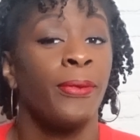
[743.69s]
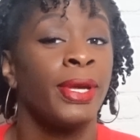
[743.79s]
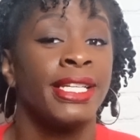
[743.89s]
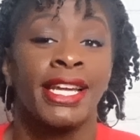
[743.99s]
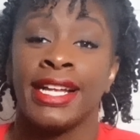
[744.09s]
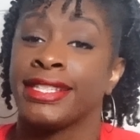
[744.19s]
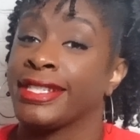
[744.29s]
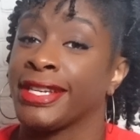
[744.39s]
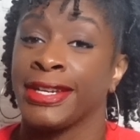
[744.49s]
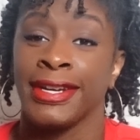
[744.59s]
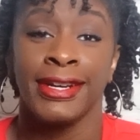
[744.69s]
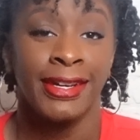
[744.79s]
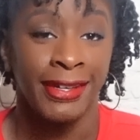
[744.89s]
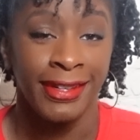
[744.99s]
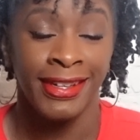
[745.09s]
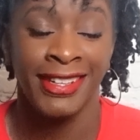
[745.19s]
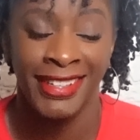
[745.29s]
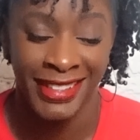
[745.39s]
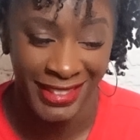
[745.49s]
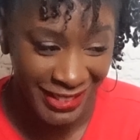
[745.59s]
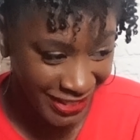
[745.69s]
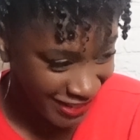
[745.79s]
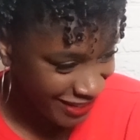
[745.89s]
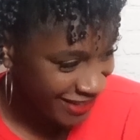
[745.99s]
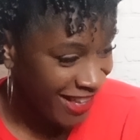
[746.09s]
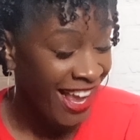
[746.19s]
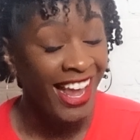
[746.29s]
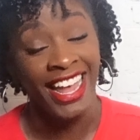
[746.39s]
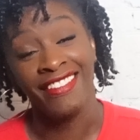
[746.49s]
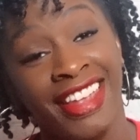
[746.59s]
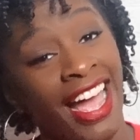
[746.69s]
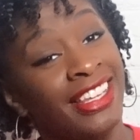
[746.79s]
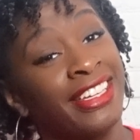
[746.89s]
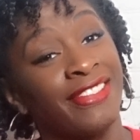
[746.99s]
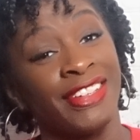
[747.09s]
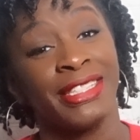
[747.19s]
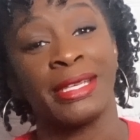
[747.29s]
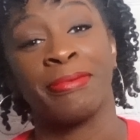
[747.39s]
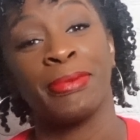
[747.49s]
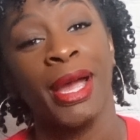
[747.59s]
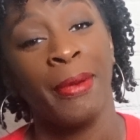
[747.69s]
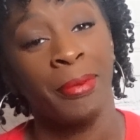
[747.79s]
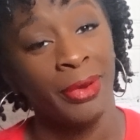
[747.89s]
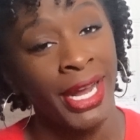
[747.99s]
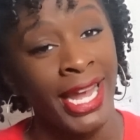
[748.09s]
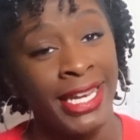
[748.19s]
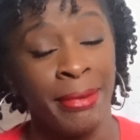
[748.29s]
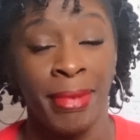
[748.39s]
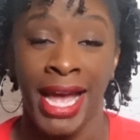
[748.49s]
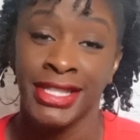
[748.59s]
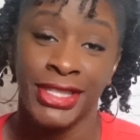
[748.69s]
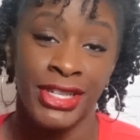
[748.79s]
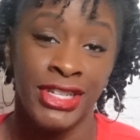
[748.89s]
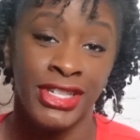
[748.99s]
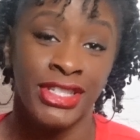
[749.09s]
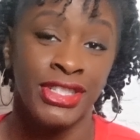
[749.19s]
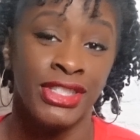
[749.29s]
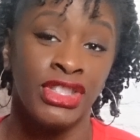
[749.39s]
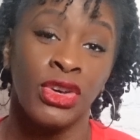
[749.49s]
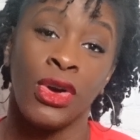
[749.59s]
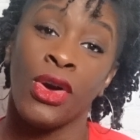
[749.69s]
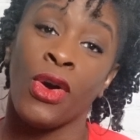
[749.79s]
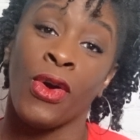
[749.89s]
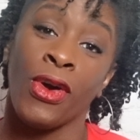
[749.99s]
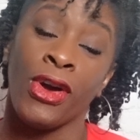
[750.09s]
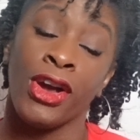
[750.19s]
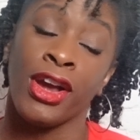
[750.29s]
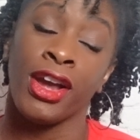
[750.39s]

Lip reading: Reach out to your girl. If y'all looking for some brand ambassadors or